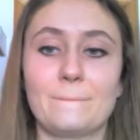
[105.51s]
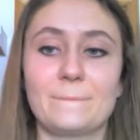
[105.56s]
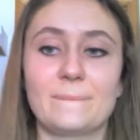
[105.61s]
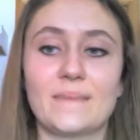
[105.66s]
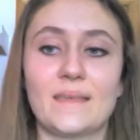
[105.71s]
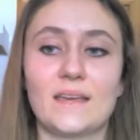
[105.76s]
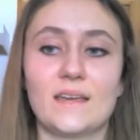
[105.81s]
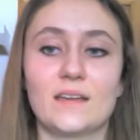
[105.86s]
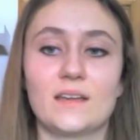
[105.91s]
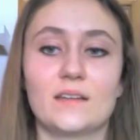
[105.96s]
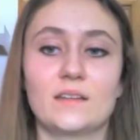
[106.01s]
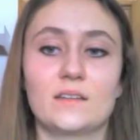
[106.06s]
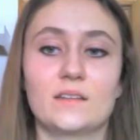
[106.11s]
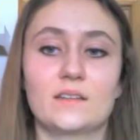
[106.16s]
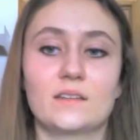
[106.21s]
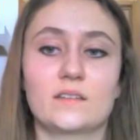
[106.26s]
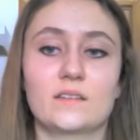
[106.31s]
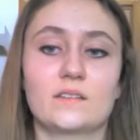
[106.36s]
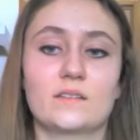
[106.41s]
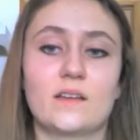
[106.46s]
and
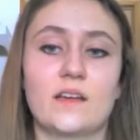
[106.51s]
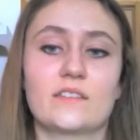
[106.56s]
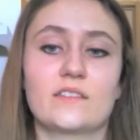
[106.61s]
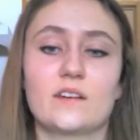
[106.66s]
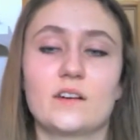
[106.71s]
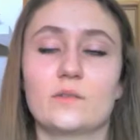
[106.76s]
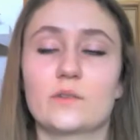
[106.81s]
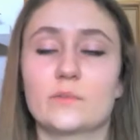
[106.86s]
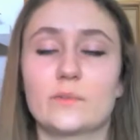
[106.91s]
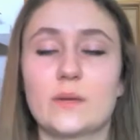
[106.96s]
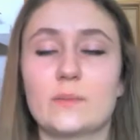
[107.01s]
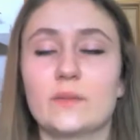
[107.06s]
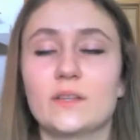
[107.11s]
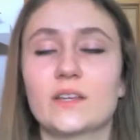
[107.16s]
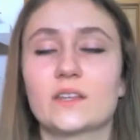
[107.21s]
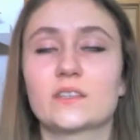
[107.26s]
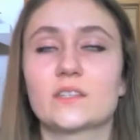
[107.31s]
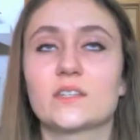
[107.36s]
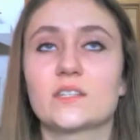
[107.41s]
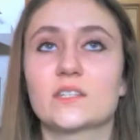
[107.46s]
I thought, with people
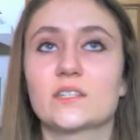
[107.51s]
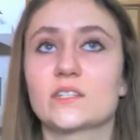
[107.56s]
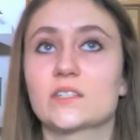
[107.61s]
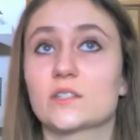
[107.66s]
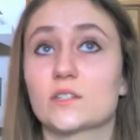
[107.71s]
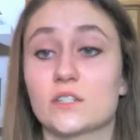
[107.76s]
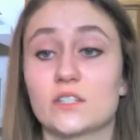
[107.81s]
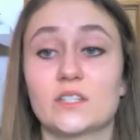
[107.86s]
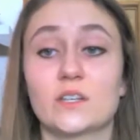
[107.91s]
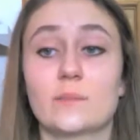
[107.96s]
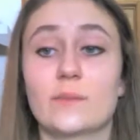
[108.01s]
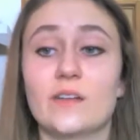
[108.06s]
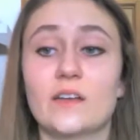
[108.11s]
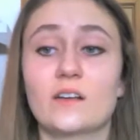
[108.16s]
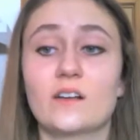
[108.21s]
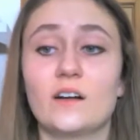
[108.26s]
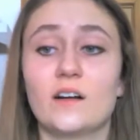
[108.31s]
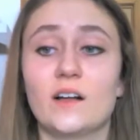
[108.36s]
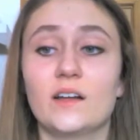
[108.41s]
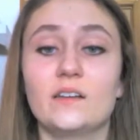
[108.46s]
like this, could there be a
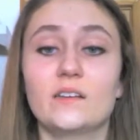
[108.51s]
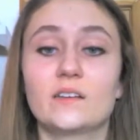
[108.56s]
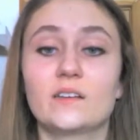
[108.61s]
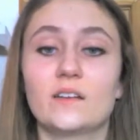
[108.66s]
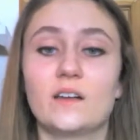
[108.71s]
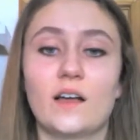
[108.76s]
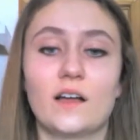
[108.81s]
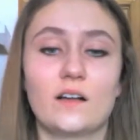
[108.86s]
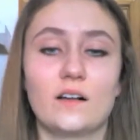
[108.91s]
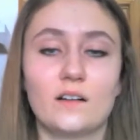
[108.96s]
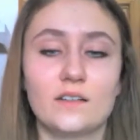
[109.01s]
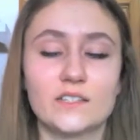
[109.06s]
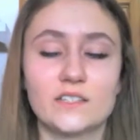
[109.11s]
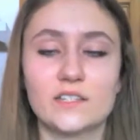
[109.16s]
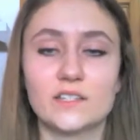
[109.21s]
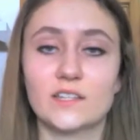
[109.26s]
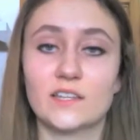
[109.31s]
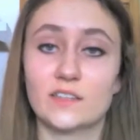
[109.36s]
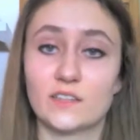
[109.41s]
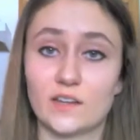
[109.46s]
God? I
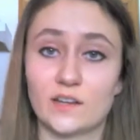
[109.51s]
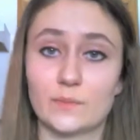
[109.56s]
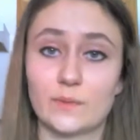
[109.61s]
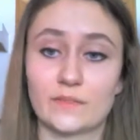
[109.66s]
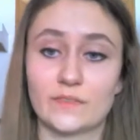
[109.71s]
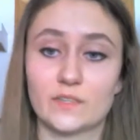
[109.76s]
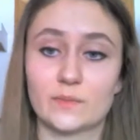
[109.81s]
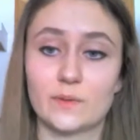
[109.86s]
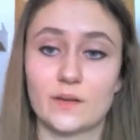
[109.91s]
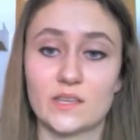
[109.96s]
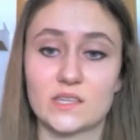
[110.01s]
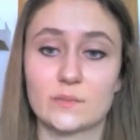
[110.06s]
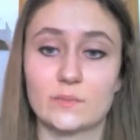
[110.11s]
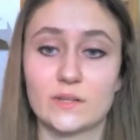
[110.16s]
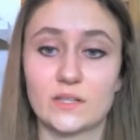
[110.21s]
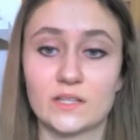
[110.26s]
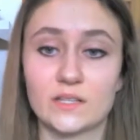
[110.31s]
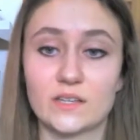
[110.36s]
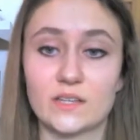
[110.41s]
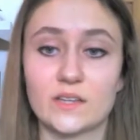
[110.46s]
constantly thought about this
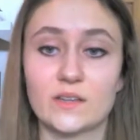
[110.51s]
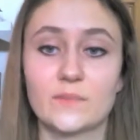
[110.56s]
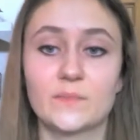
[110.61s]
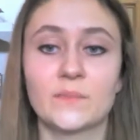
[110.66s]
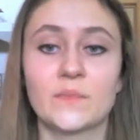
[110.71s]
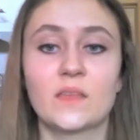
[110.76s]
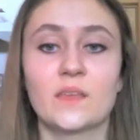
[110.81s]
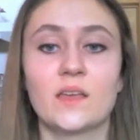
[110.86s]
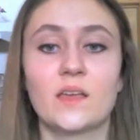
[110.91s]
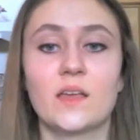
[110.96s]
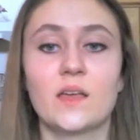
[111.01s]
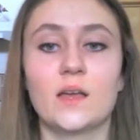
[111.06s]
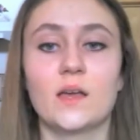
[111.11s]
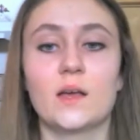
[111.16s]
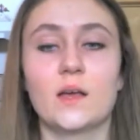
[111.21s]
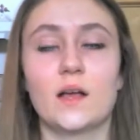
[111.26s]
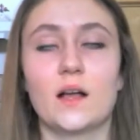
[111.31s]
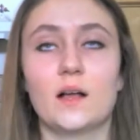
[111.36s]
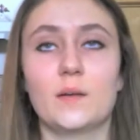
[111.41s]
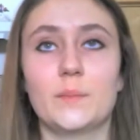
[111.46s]
possibility.
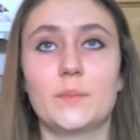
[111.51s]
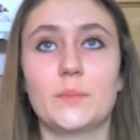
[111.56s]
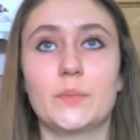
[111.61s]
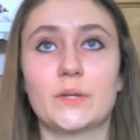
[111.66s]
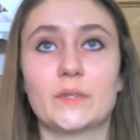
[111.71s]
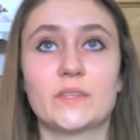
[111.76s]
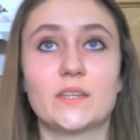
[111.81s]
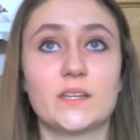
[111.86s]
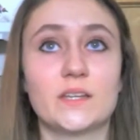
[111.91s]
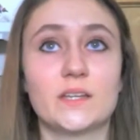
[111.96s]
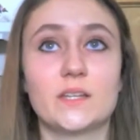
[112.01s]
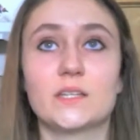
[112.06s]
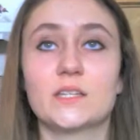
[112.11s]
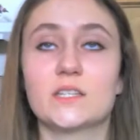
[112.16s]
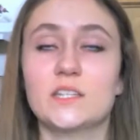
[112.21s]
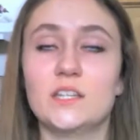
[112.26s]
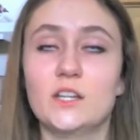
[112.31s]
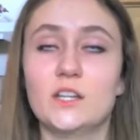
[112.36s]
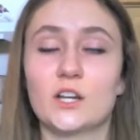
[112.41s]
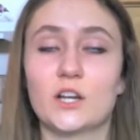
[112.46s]
But then
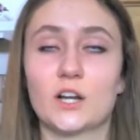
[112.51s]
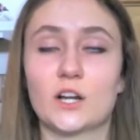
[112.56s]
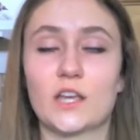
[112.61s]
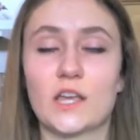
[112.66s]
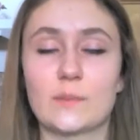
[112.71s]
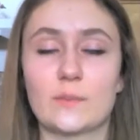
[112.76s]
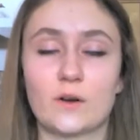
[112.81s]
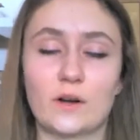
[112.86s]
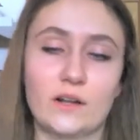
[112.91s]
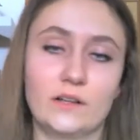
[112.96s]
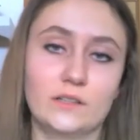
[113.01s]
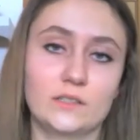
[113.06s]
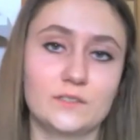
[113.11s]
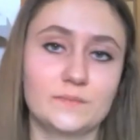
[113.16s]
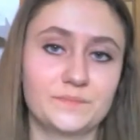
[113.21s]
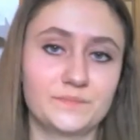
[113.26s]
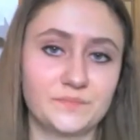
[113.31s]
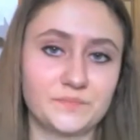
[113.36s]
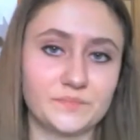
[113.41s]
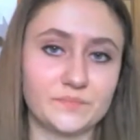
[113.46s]
senior year came around,
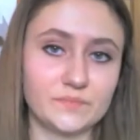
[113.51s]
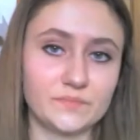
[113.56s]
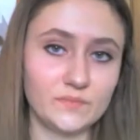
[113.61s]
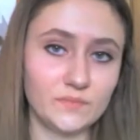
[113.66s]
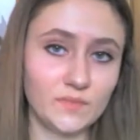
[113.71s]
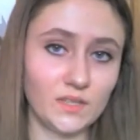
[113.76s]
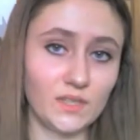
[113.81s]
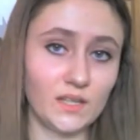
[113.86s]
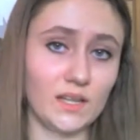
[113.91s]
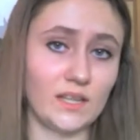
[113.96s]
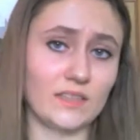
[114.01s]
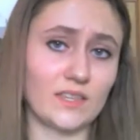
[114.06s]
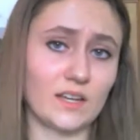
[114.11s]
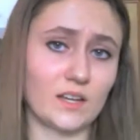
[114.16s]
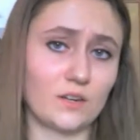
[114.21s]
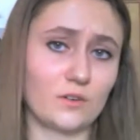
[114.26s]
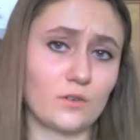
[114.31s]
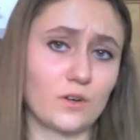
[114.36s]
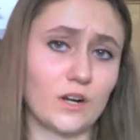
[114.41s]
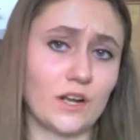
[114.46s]
that
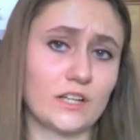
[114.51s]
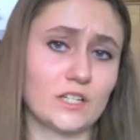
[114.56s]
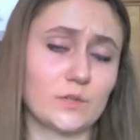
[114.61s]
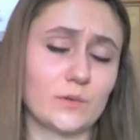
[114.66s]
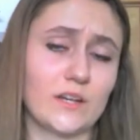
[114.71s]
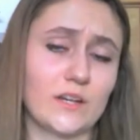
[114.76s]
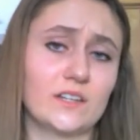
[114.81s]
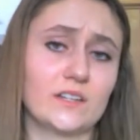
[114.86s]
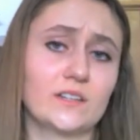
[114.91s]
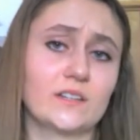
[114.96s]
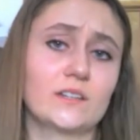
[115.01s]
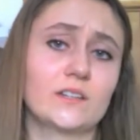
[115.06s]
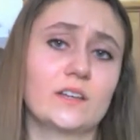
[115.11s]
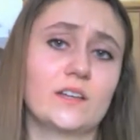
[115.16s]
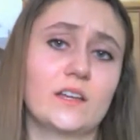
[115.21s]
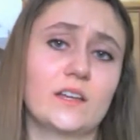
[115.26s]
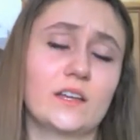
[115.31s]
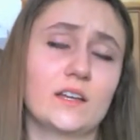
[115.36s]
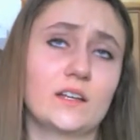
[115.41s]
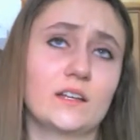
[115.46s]
girl graduated,
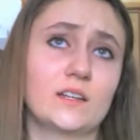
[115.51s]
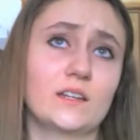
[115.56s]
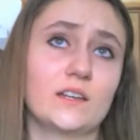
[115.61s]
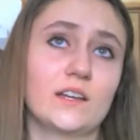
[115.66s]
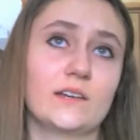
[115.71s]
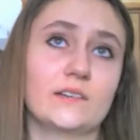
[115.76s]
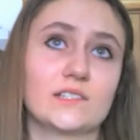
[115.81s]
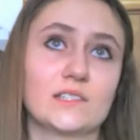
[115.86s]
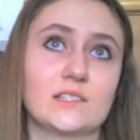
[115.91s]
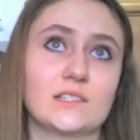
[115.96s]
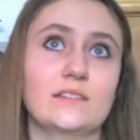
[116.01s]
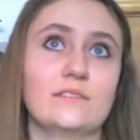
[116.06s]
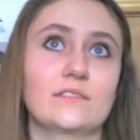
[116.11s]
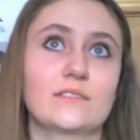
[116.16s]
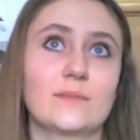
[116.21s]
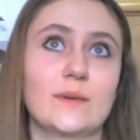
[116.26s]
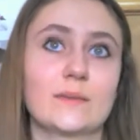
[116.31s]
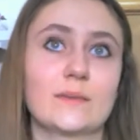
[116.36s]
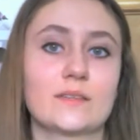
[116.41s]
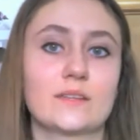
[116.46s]
and I was left
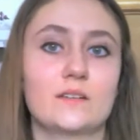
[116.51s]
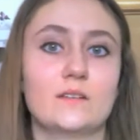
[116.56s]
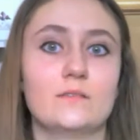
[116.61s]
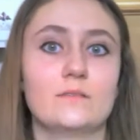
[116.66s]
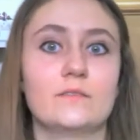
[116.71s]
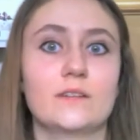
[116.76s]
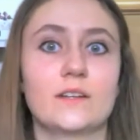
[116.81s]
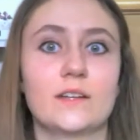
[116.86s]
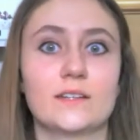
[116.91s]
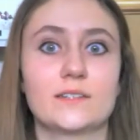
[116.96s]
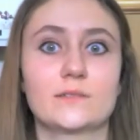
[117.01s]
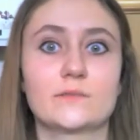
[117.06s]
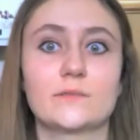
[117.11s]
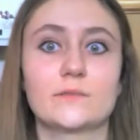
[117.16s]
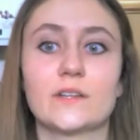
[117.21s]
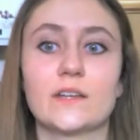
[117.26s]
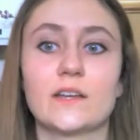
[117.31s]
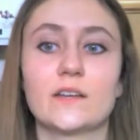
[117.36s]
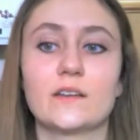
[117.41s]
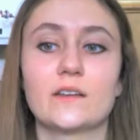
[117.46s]
by myself in high school
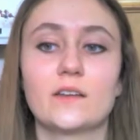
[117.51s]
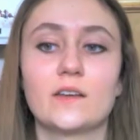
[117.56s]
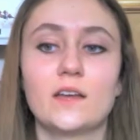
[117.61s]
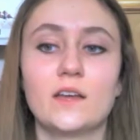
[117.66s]
again,